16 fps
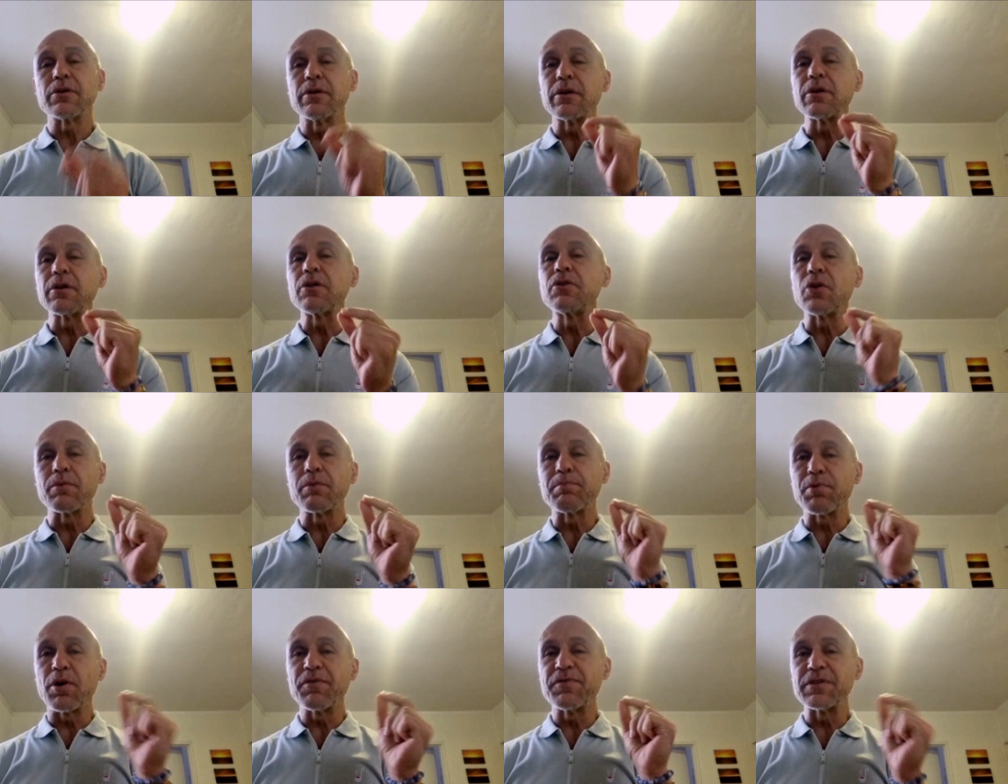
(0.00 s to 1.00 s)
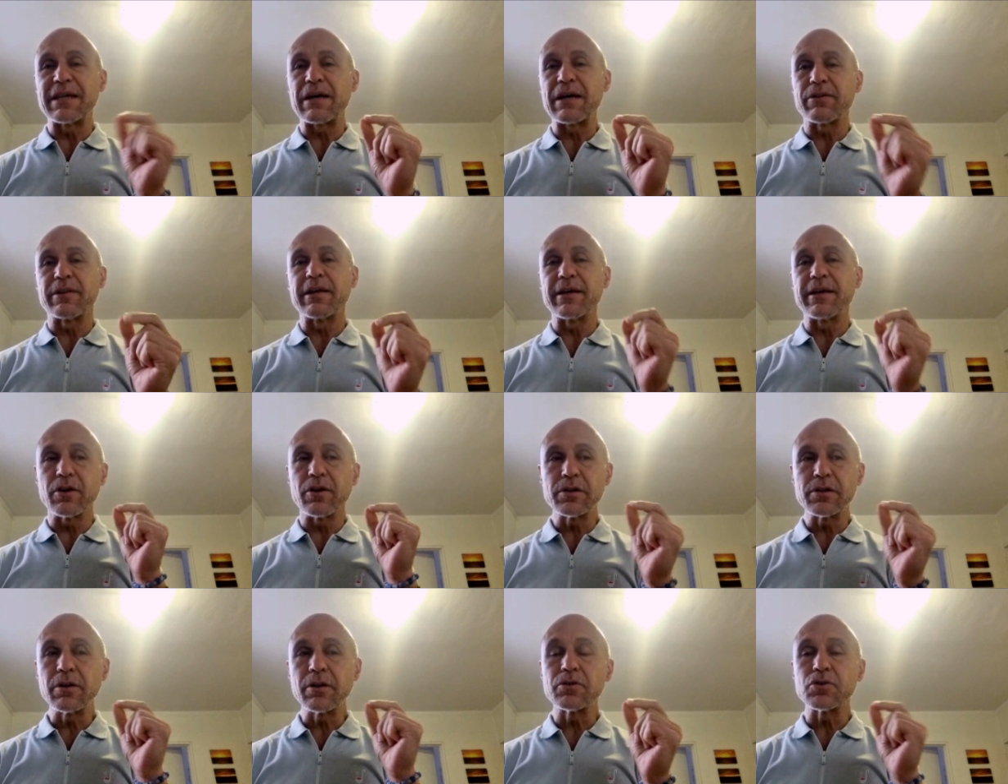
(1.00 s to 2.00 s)
little nonprofits out there,
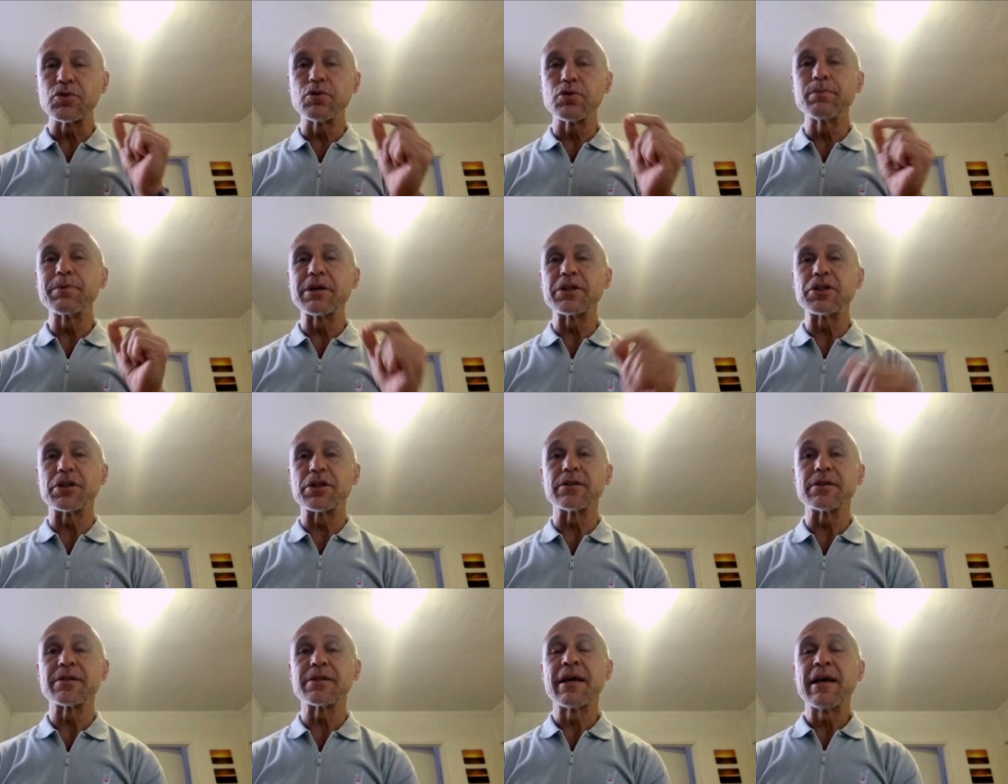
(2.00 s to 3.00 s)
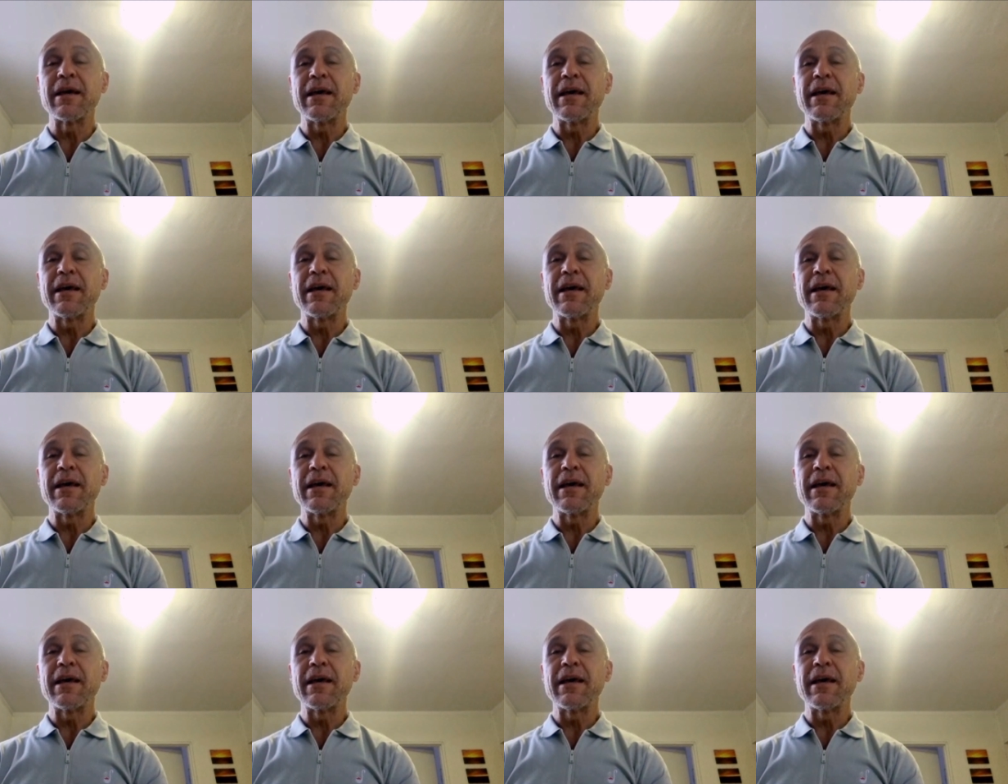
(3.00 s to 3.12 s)
those little soup kitchens,